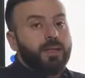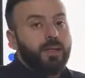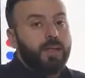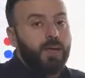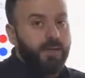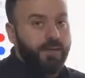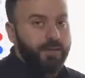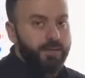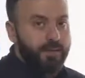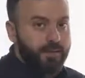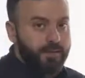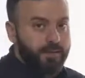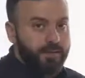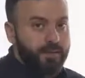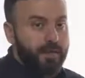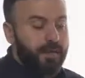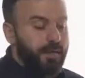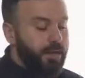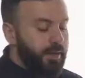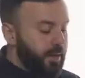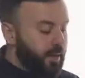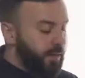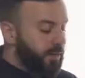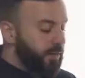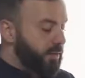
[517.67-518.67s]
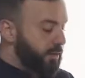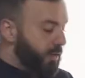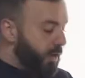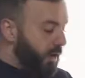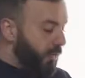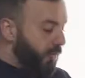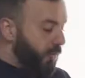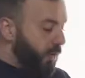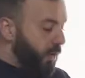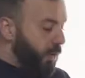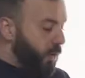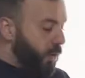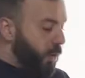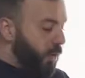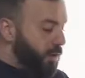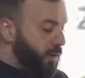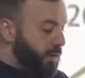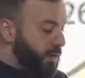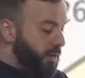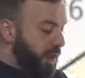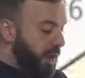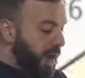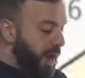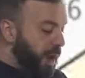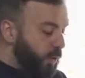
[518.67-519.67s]
At the end, if I
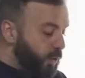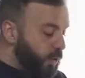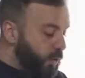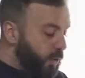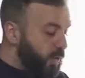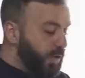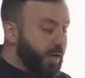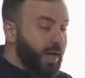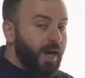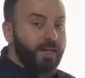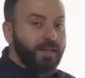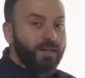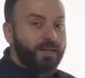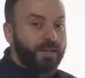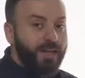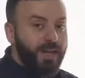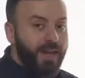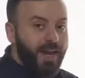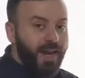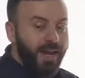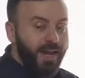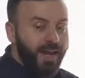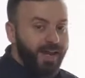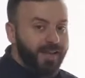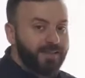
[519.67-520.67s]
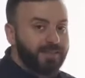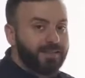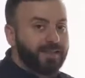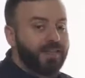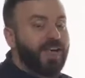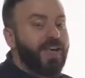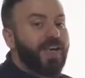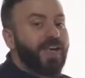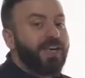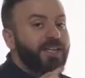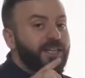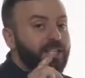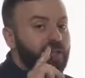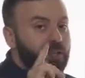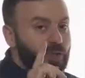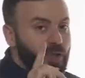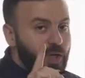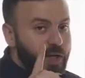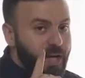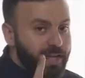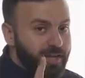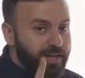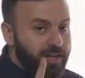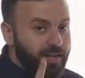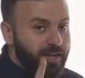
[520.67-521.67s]
want now to calculate the
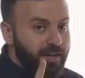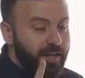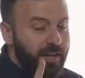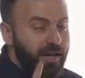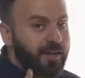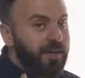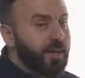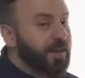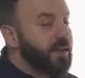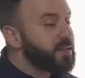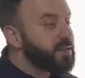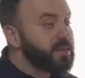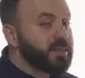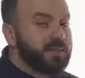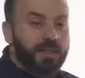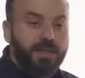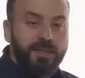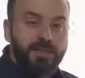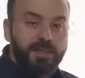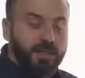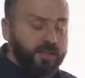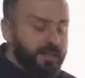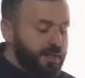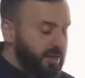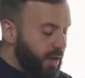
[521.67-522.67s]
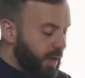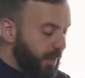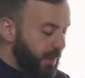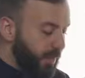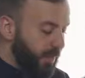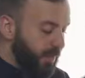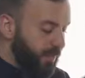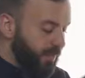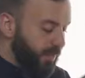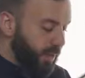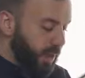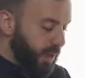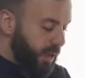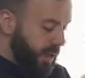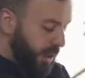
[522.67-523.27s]
shaded area, it's not the sum.